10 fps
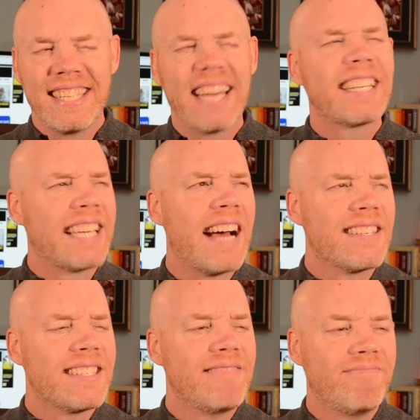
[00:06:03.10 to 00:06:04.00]
And
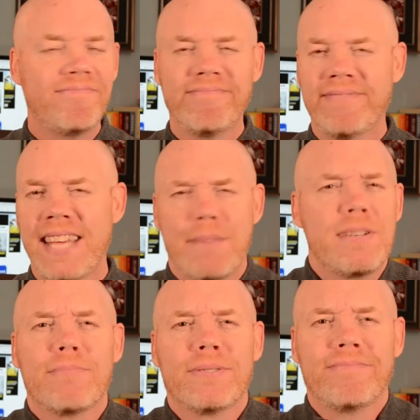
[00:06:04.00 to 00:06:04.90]
gals. And
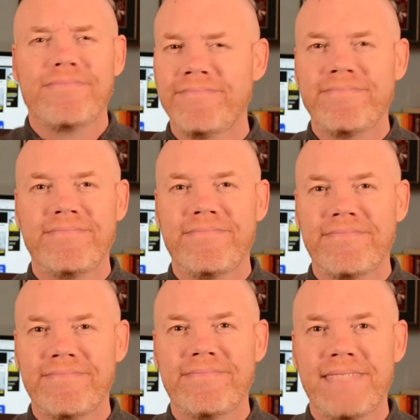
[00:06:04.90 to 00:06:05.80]
people.
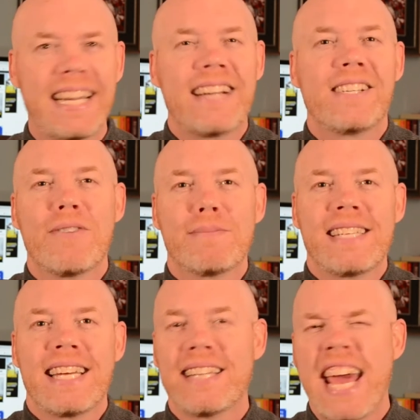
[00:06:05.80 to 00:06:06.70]
And I don't know what I'm
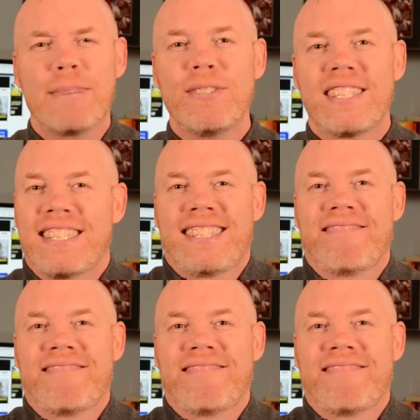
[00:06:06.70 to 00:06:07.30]
saying. Animals?